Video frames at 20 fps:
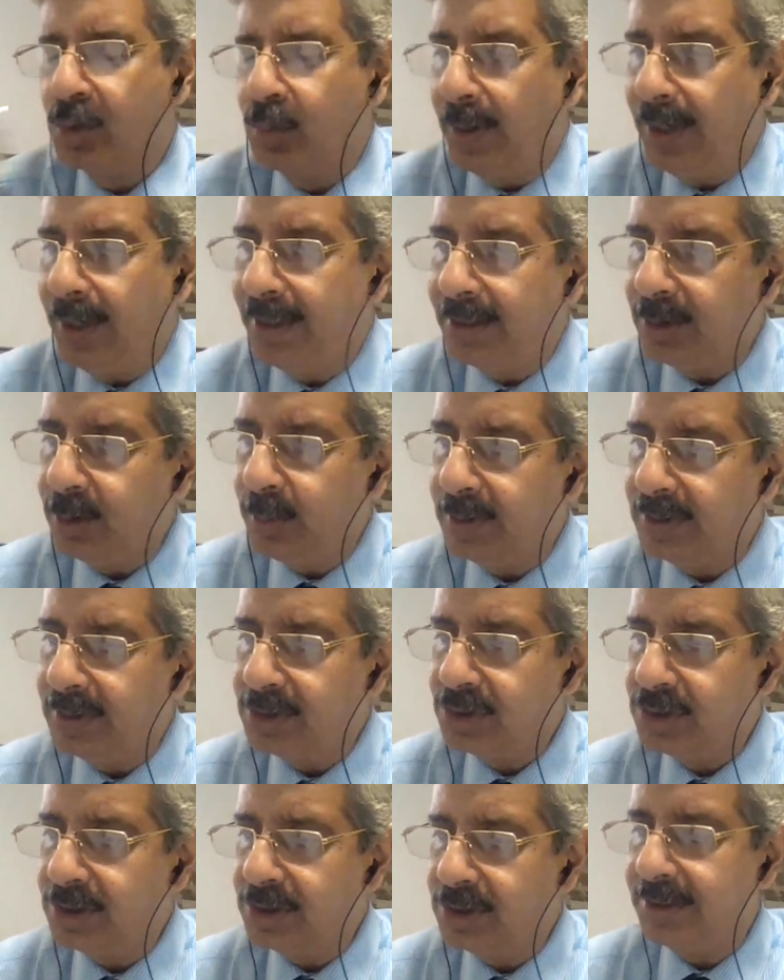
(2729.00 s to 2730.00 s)
one
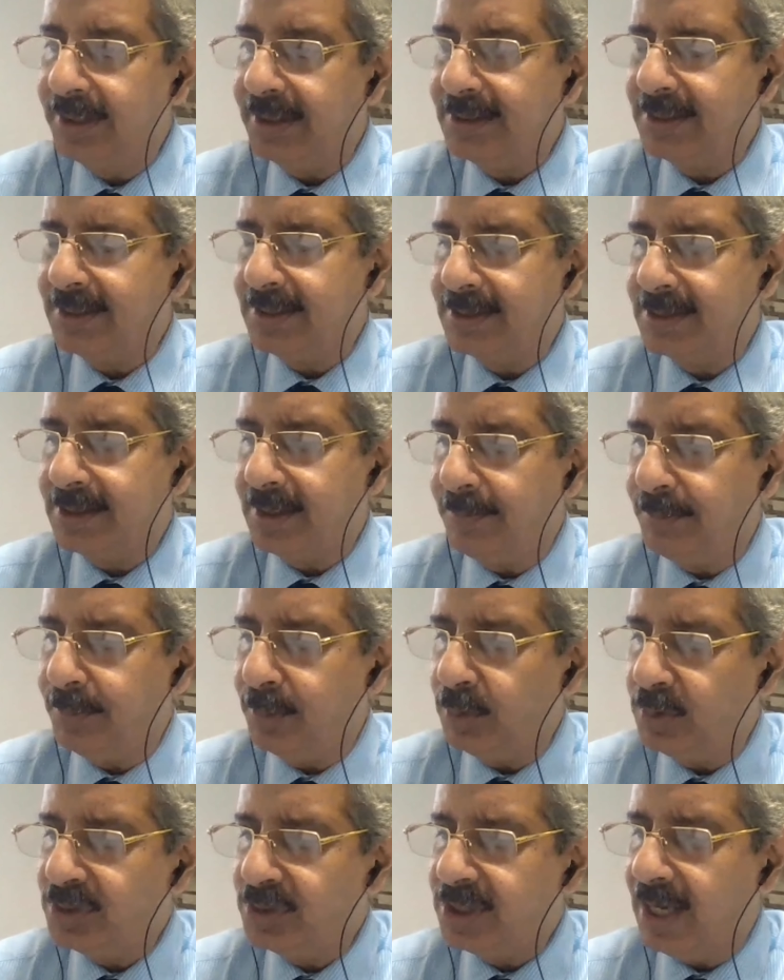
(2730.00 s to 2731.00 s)
question that
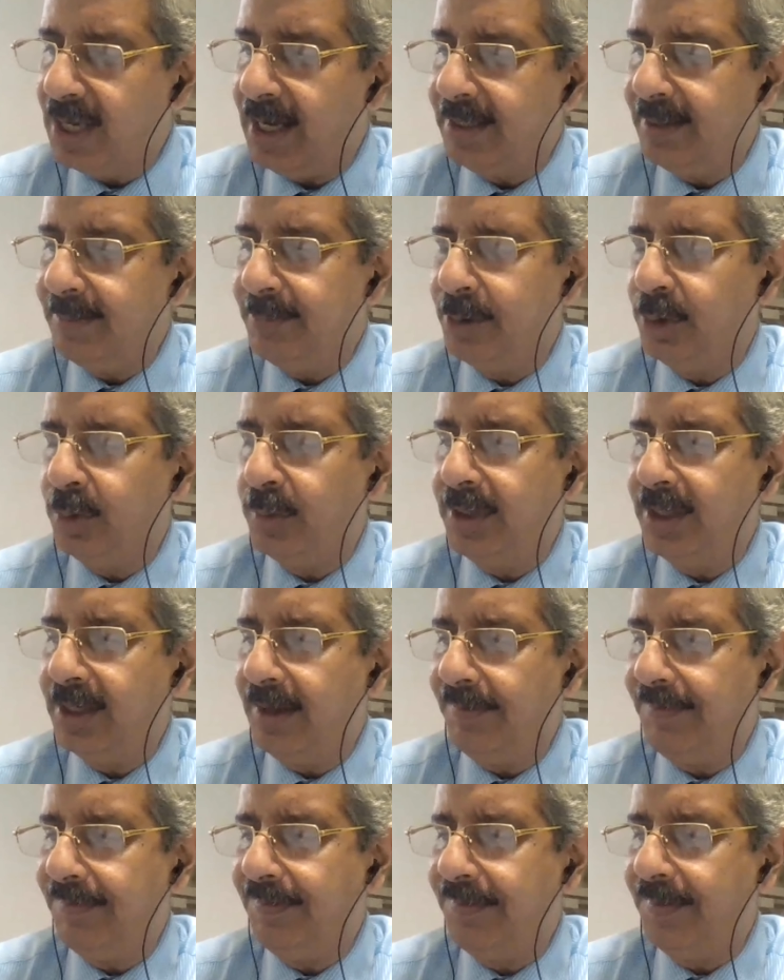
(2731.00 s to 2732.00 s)
suppose I am doing
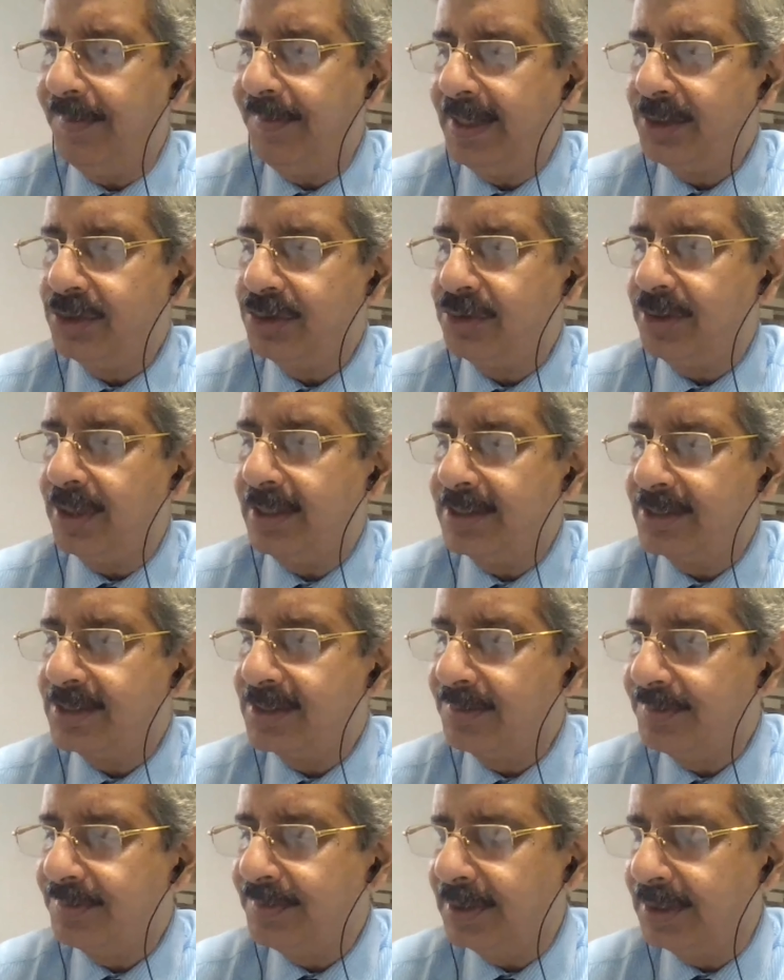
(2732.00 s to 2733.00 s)
a fresh
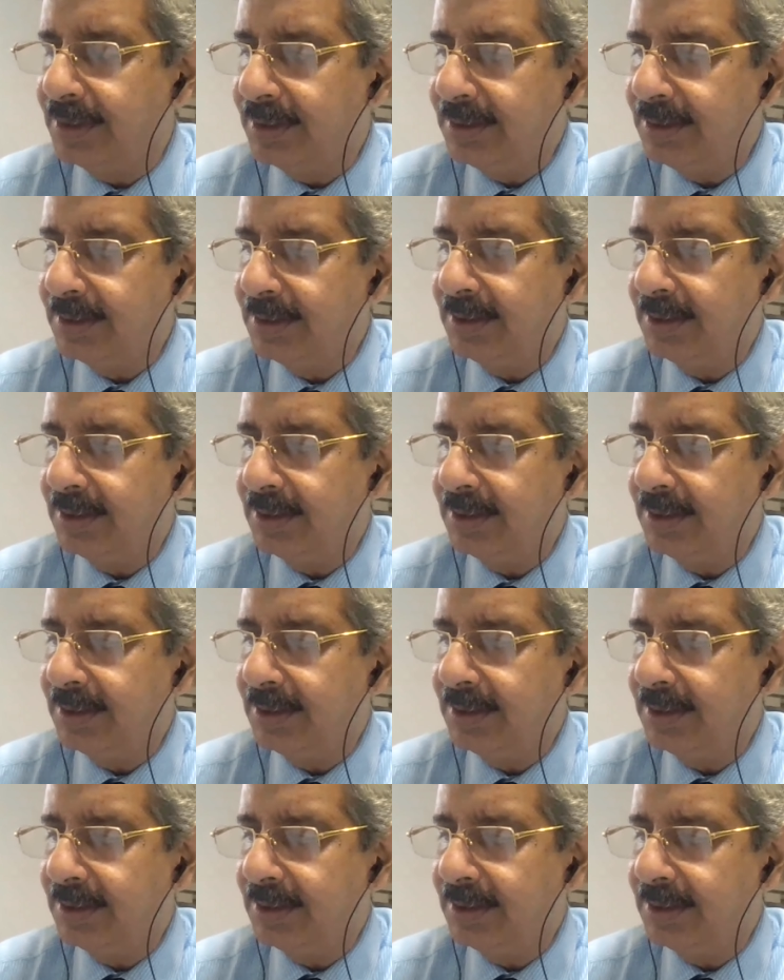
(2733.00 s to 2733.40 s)
transfer,